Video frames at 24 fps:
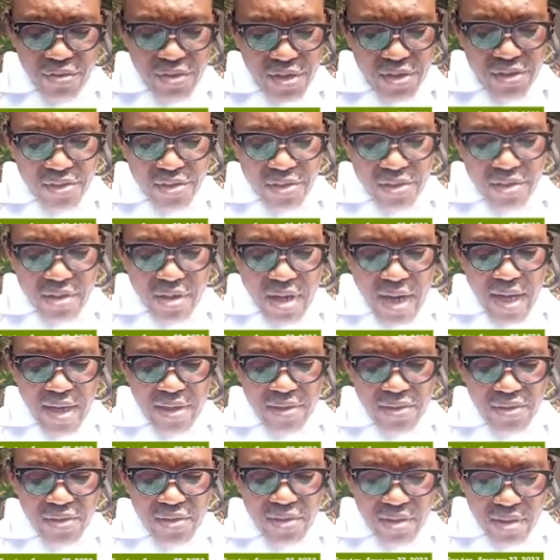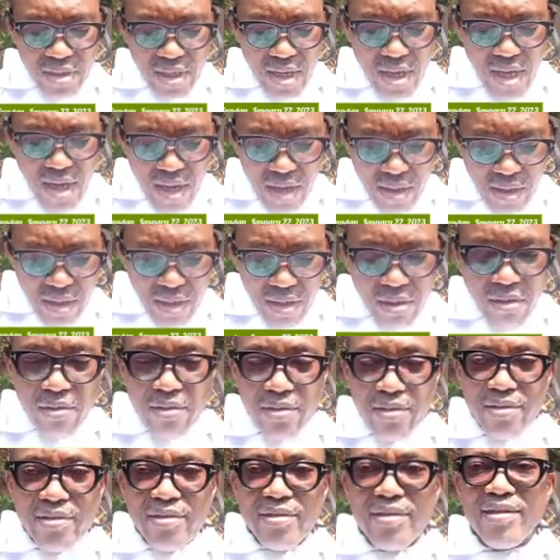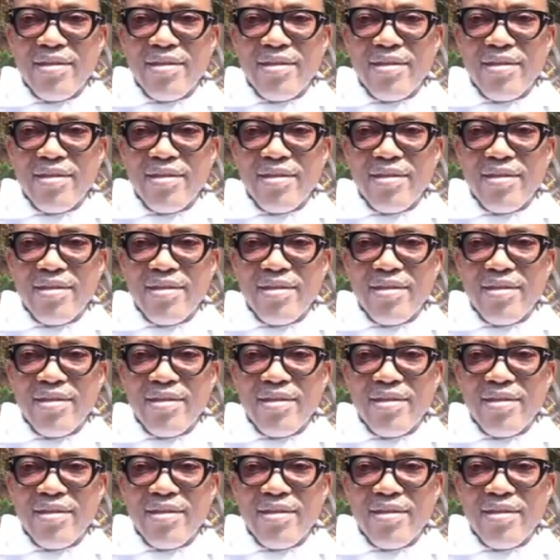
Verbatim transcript: Jesus Christ, our Lord.